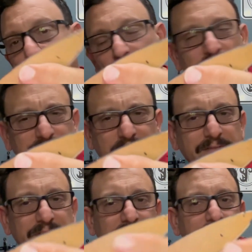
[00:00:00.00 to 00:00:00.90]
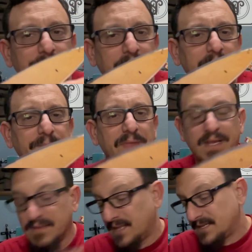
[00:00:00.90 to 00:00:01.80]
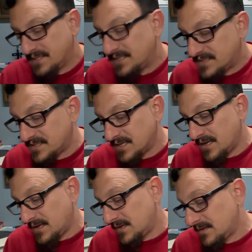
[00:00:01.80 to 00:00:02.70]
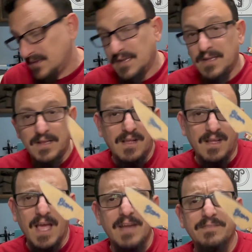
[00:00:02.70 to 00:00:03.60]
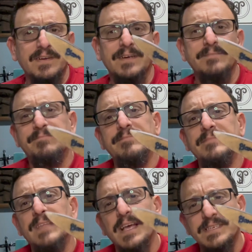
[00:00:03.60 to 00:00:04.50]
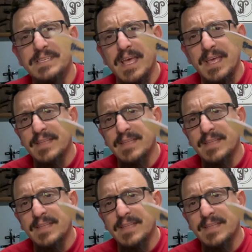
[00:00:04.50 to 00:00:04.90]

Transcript: almost every single day, unless it's kind of a nice day,